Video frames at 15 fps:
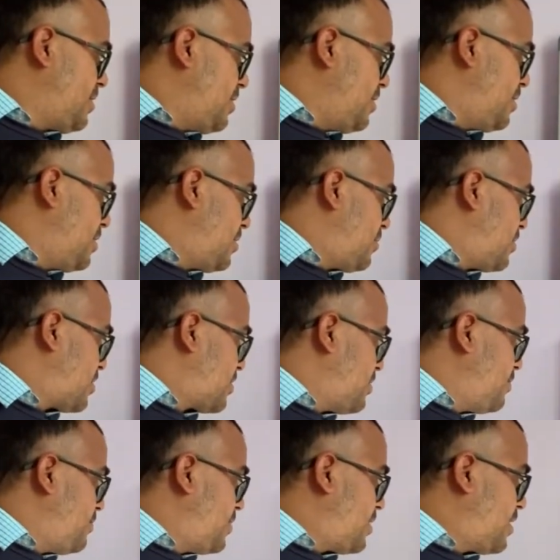In
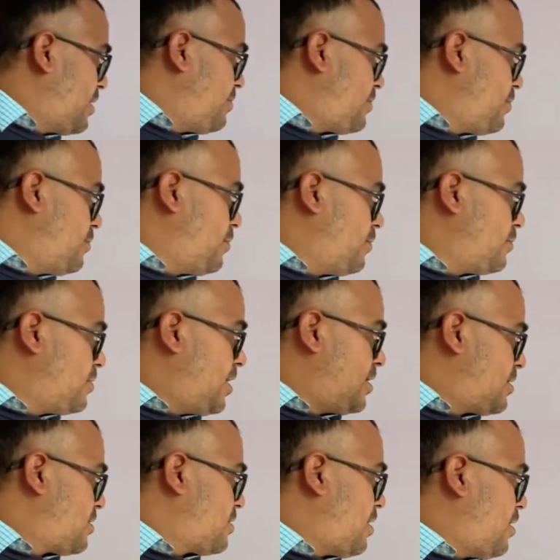introduction, we came to know
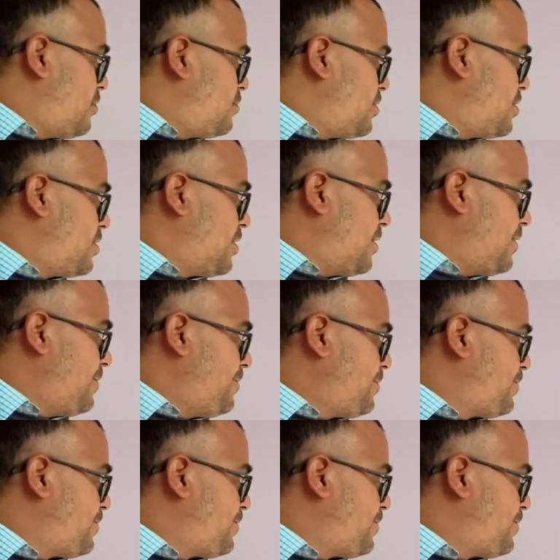that sound is a